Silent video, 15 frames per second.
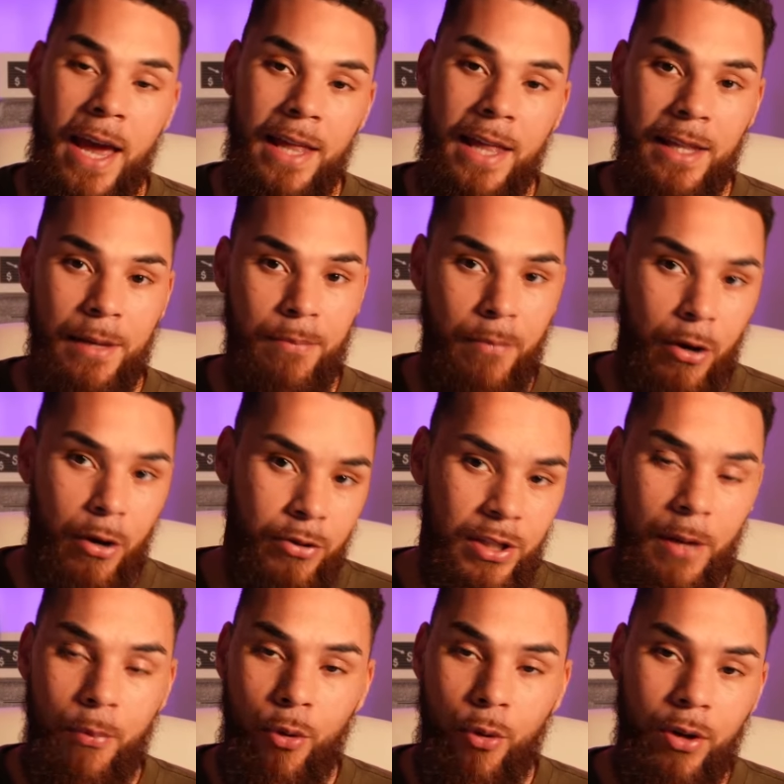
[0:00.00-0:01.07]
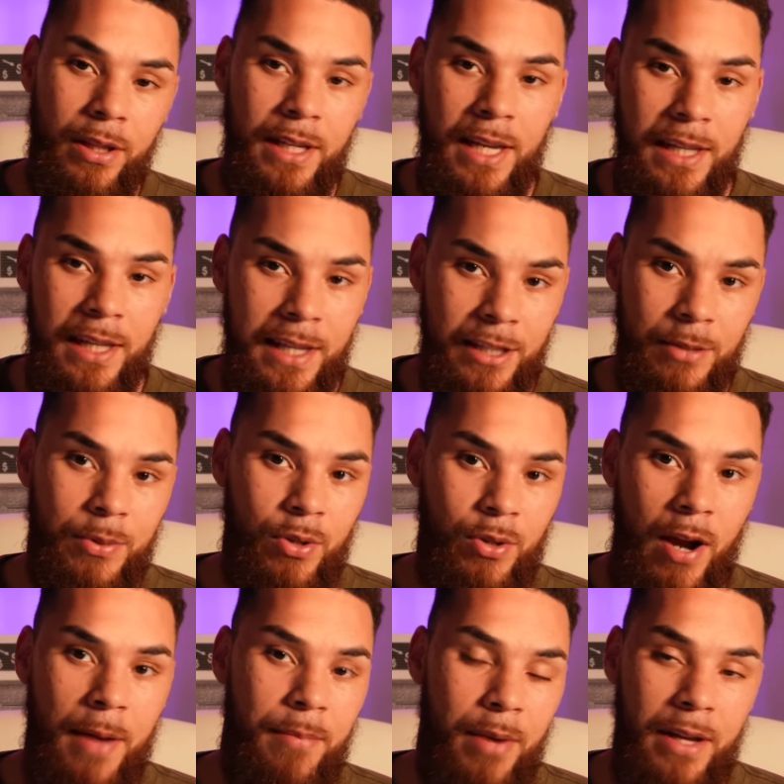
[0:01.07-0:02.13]
And then most importantly, hit that
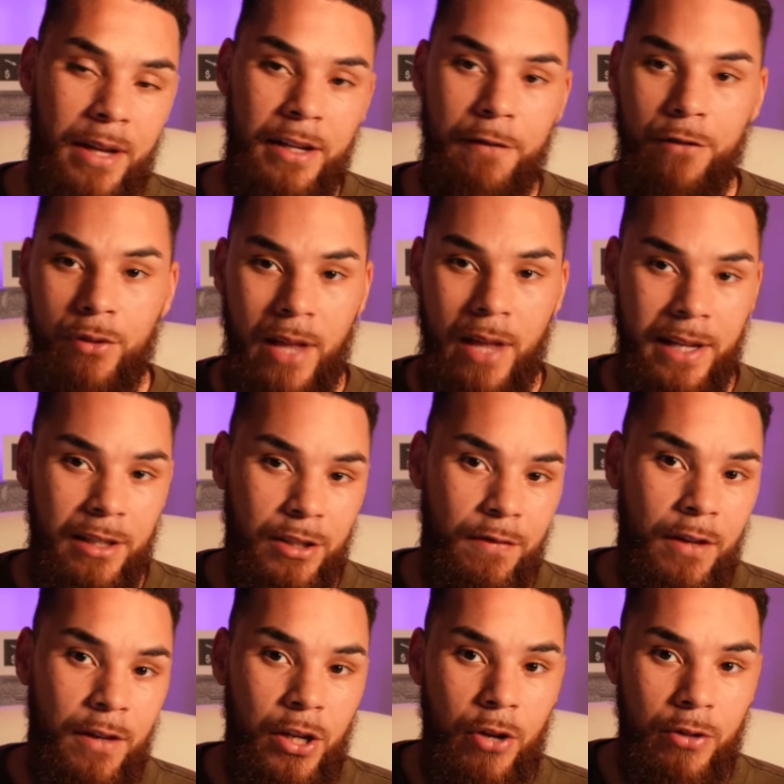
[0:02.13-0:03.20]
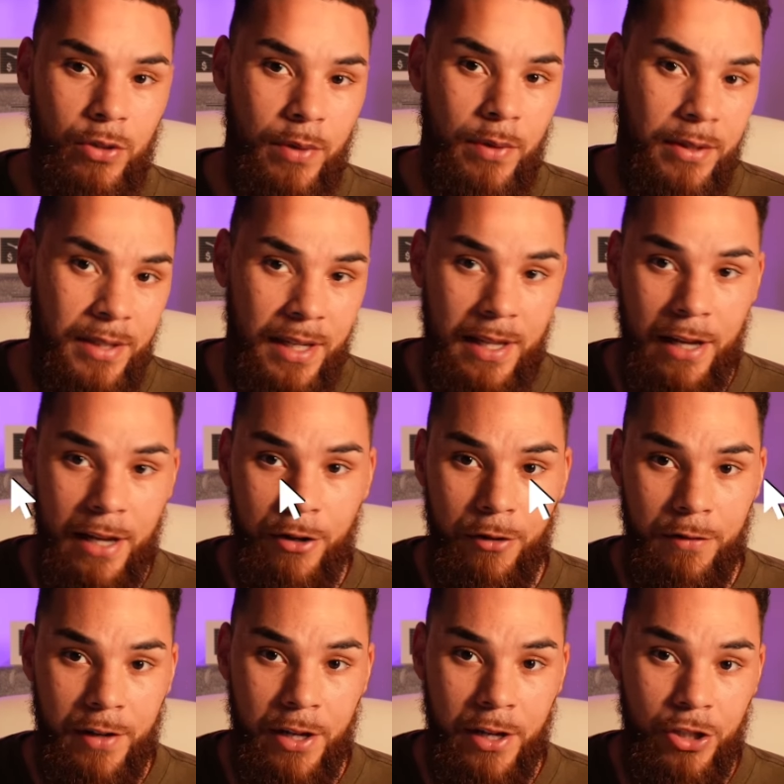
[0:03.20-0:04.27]
subscribe button if you like this video, as well as hit that
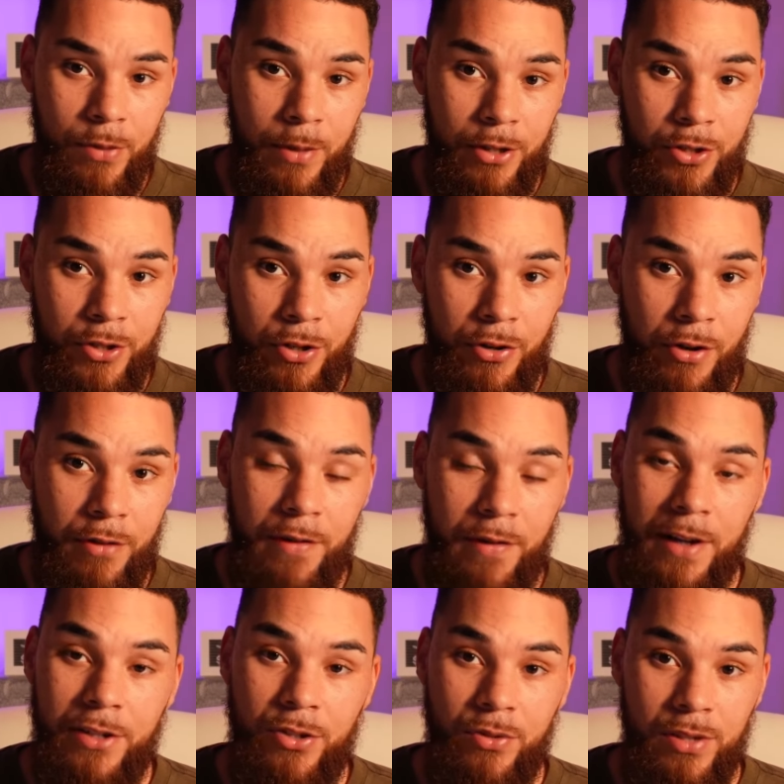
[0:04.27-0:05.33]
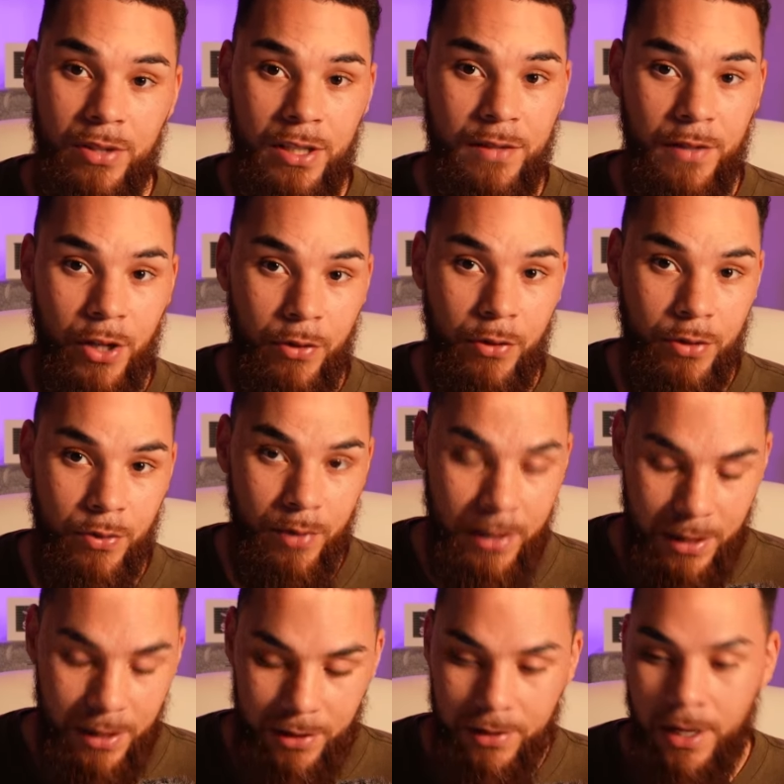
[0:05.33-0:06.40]
notification bell so you're notified as soon as this video is
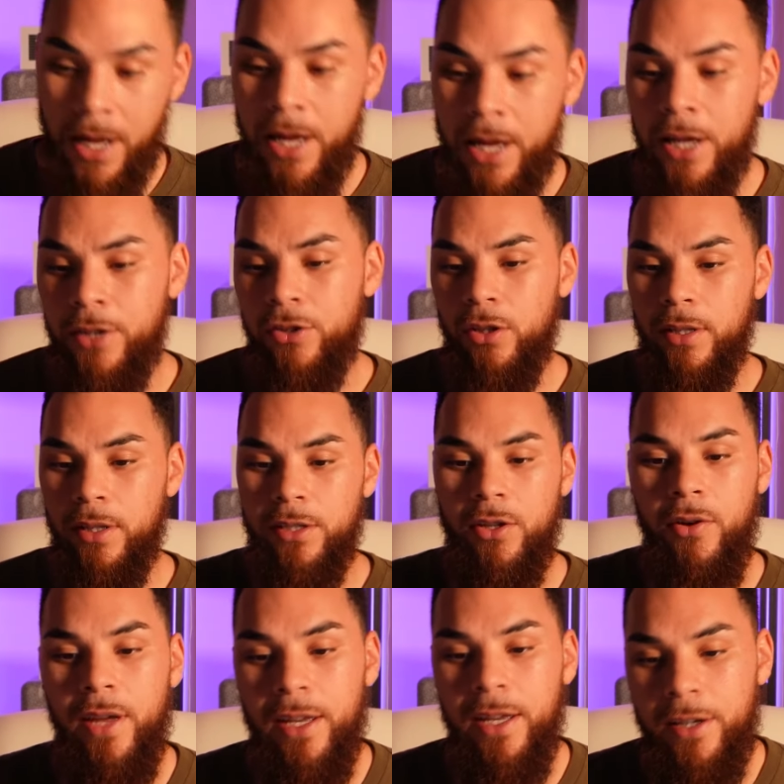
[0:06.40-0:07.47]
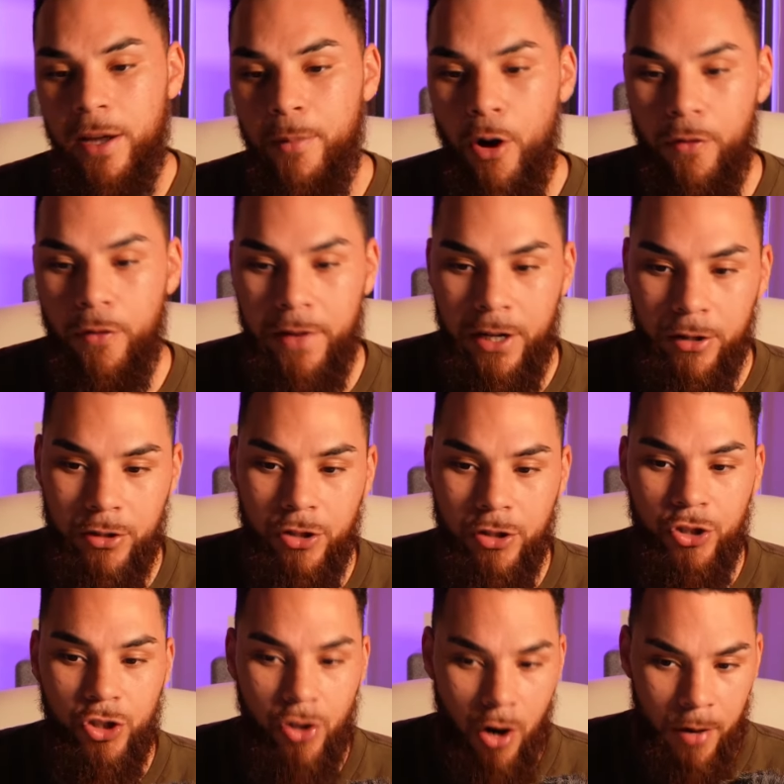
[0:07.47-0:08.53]
released. So let's go ahead and come over here to
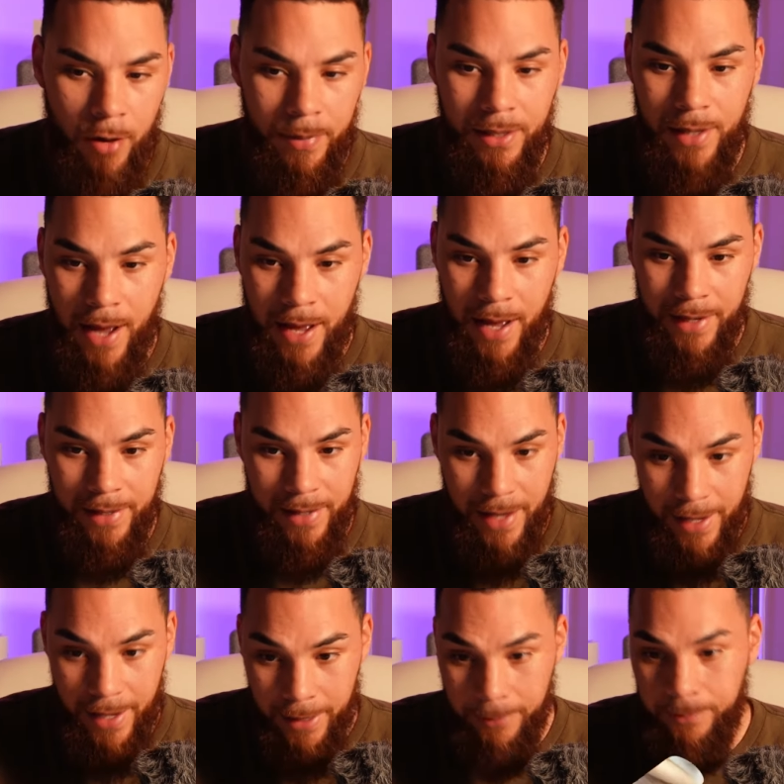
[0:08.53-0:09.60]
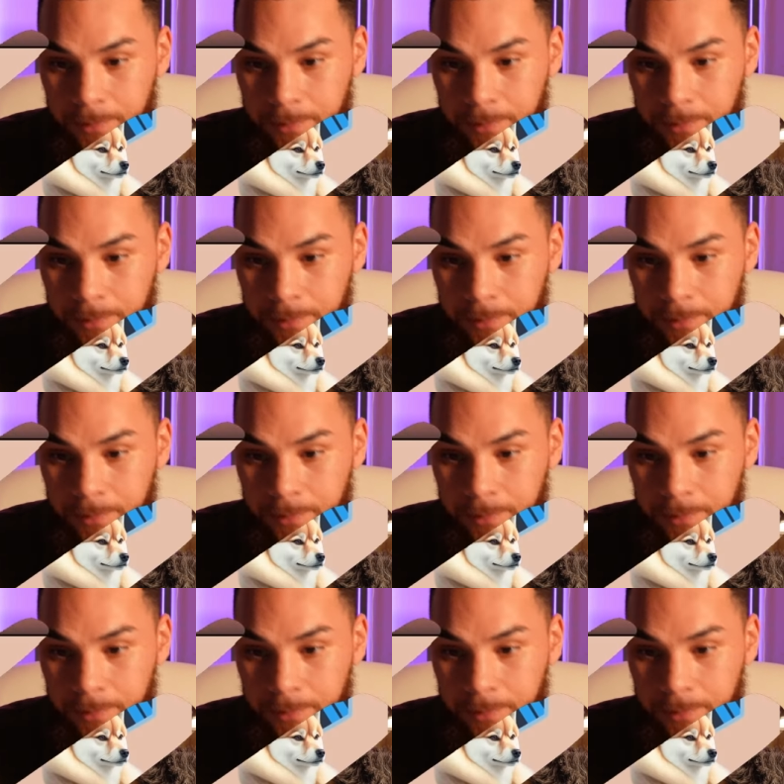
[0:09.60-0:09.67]
Sharbi dot net.